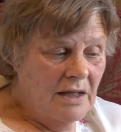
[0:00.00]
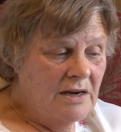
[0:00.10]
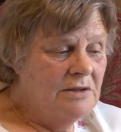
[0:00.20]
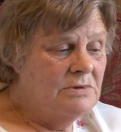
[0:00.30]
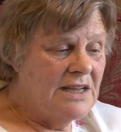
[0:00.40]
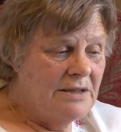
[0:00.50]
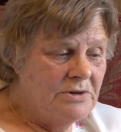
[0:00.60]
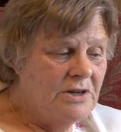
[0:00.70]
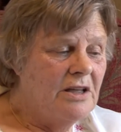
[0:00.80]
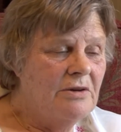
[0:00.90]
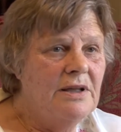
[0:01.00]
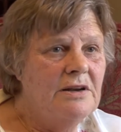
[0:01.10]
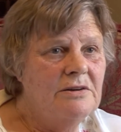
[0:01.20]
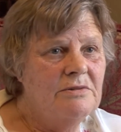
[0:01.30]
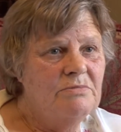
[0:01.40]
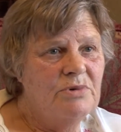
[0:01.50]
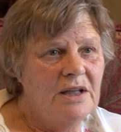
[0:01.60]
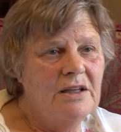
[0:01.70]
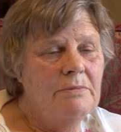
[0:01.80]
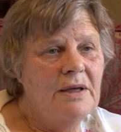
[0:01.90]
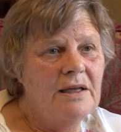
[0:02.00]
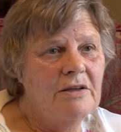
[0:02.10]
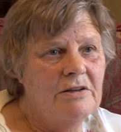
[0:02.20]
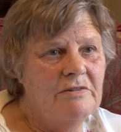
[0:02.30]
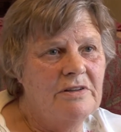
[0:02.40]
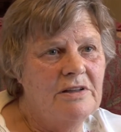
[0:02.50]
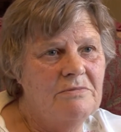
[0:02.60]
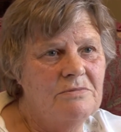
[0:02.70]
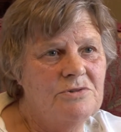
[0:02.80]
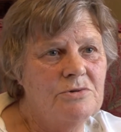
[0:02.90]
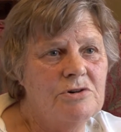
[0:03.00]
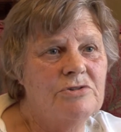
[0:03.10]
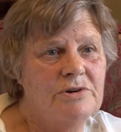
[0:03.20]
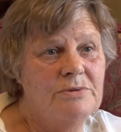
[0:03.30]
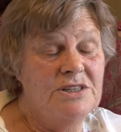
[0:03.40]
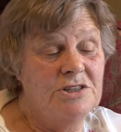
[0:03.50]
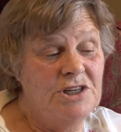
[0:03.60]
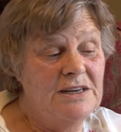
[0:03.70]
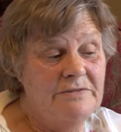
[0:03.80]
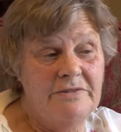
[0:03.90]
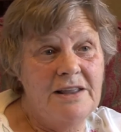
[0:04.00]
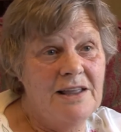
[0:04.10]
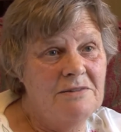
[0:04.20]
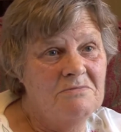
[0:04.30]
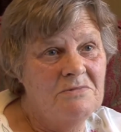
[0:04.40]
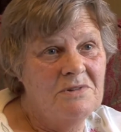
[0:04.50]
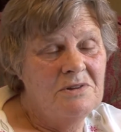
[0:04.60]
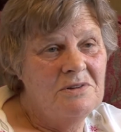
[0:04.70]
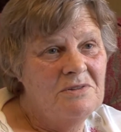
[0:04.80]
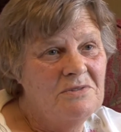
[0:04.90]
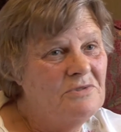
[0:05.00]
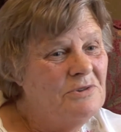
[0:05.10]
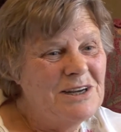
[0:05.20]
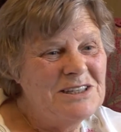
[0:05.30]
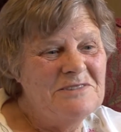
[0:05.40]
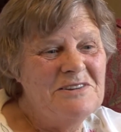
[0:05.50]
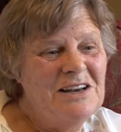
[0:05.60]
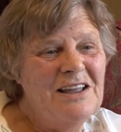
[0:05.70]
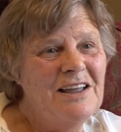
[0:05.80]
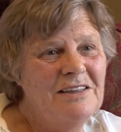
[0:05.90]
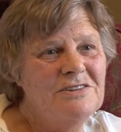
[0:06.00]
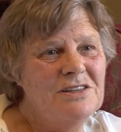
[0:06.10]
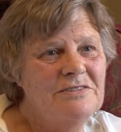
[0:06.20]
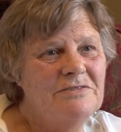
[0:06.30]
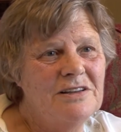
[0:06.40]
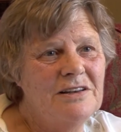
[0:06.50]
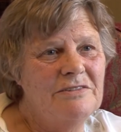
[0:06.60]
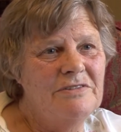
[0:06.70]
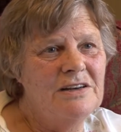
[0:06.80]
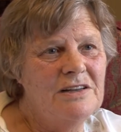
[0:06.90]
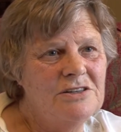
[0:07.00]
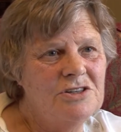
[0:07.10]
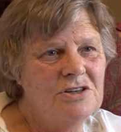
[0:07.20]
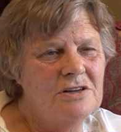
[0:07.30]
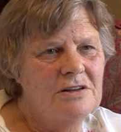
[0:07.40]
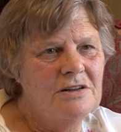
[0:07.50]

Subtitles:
And he was able to go in and bring her back over to Allrowes, and she lived there for the rest of her life. She lived in the village.